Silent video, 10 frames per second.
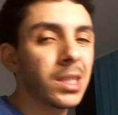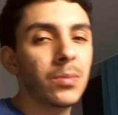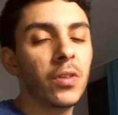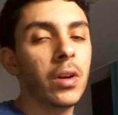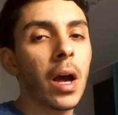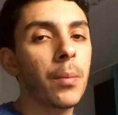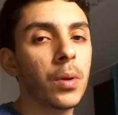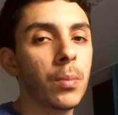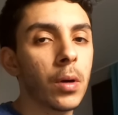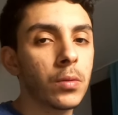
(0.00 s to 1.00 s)
very happy
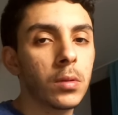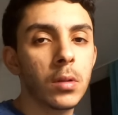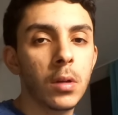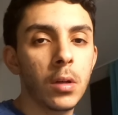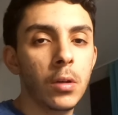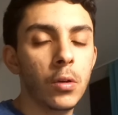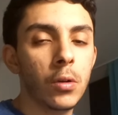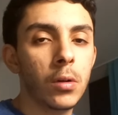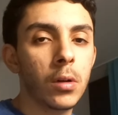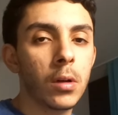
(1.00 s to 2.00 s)
about
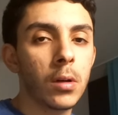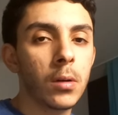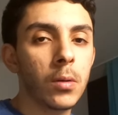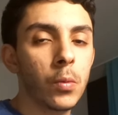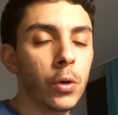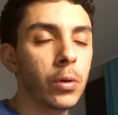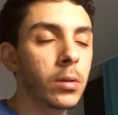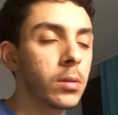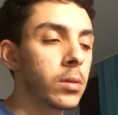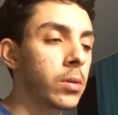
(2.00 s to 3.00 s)
your work
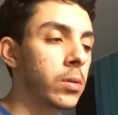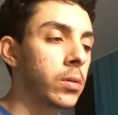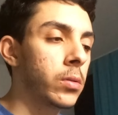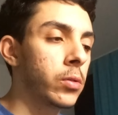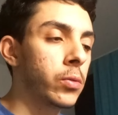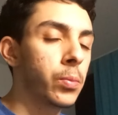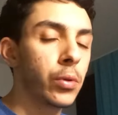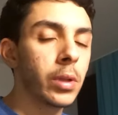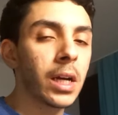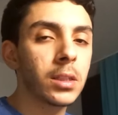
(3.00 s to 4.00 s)
or your
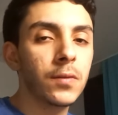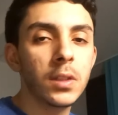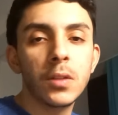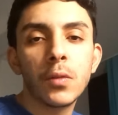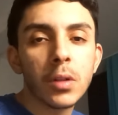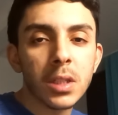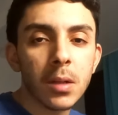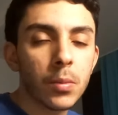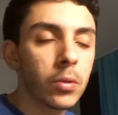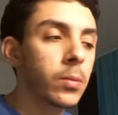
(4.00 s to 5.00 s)
productivity, for example.